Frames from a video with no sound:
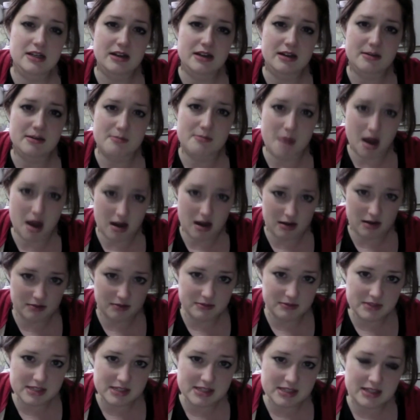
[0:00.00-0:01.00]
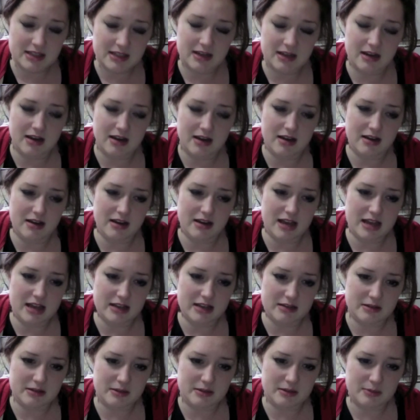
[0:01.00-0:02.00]
moms, uh,
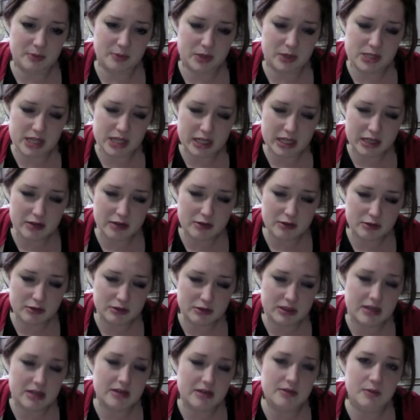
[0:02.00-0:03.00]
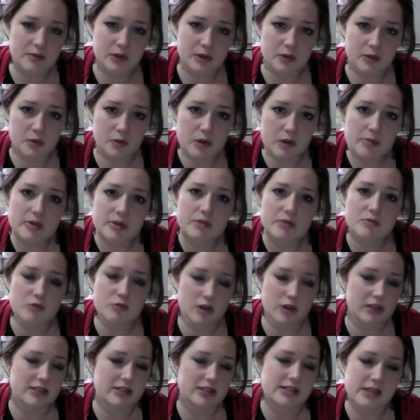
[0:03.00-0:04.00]
and particularly when women
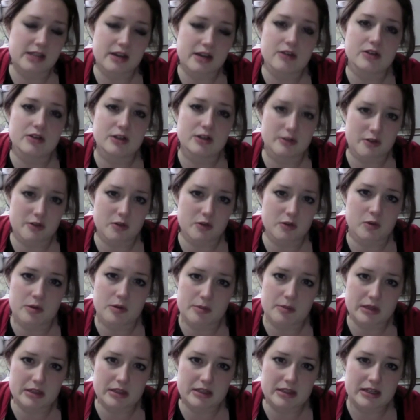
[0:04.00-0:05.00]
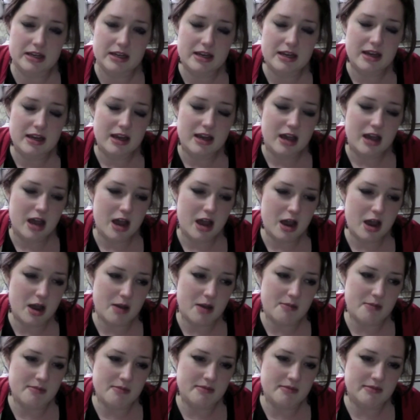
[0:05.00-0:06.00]
run down other women.
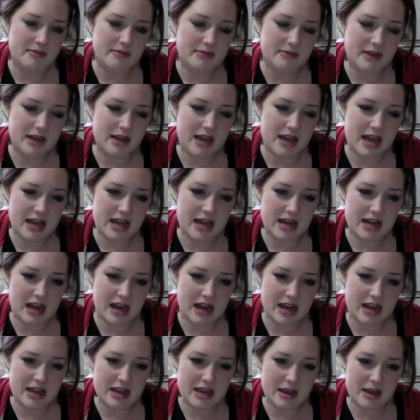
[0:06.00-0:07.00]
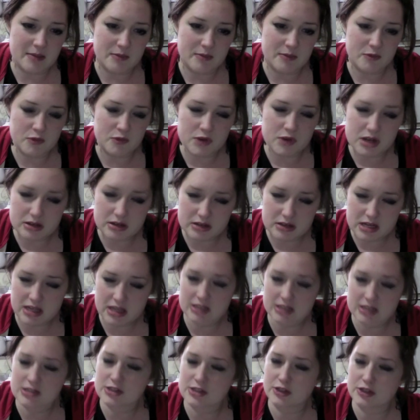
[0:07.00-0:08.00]
Um, and I am really
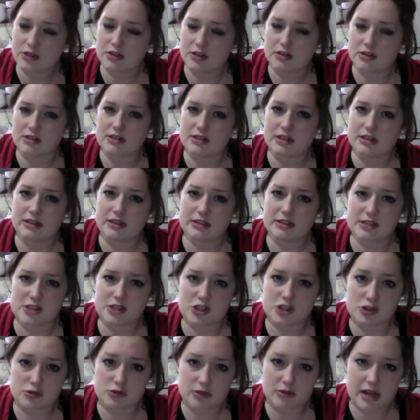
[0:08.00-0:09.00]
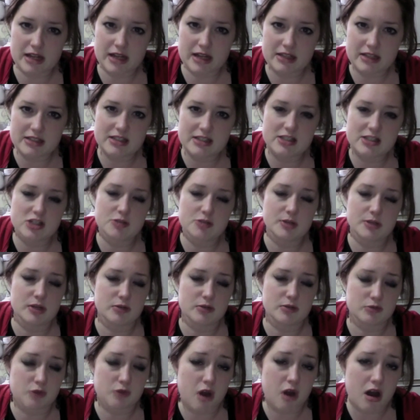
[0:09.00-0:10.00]
concerned that this trend to be
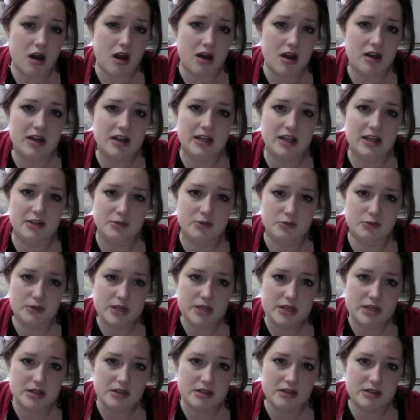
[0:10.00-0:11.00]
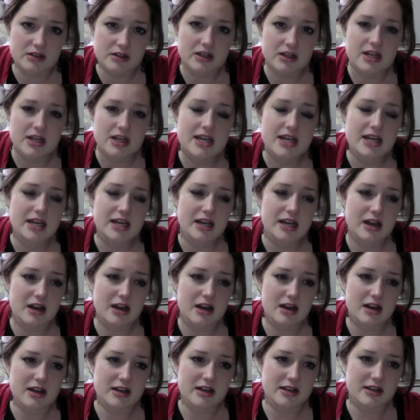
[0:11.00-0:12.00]
raw and real
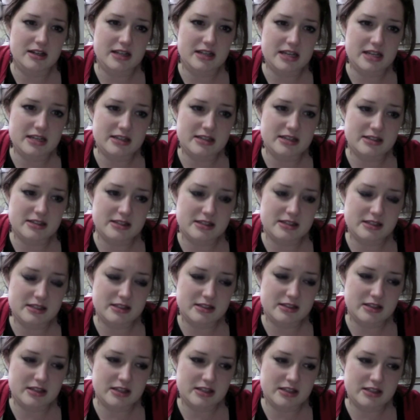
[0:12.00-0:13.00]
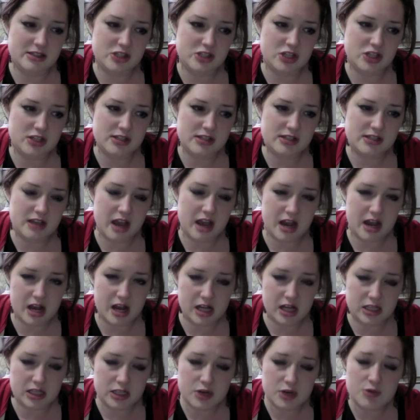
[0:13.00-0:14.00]
uh, is is just a
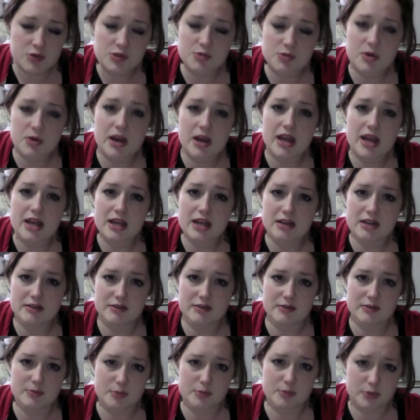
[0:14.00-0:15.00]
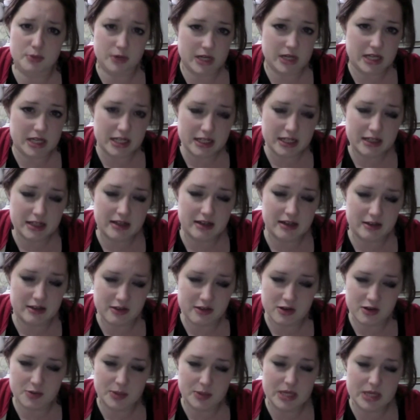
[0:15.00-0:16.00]
cloaked way of bringing
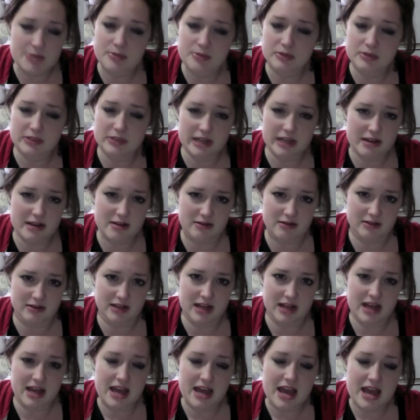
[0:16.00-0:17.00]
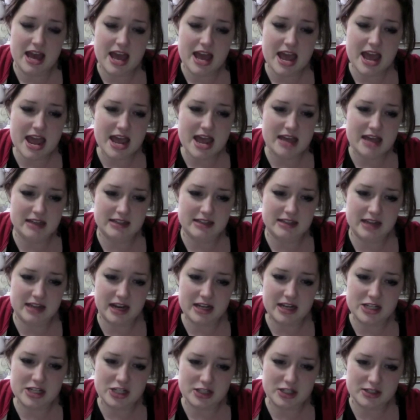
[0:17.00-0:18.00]
other people down. And I
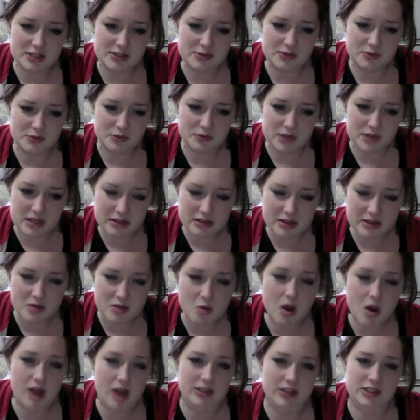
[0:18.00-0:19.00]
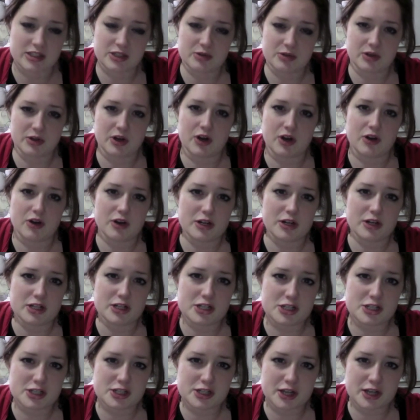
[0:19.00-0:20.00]
just really want to
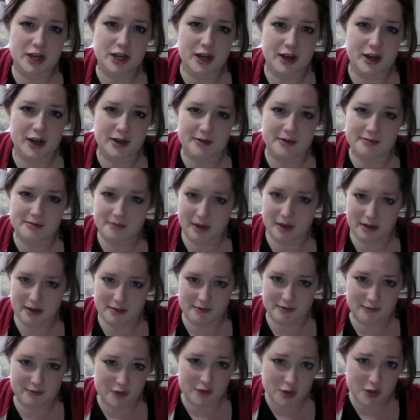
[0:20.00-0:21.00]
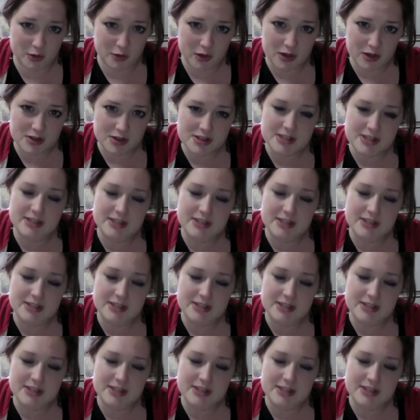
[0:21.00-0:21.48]
encourage uh, my viewers,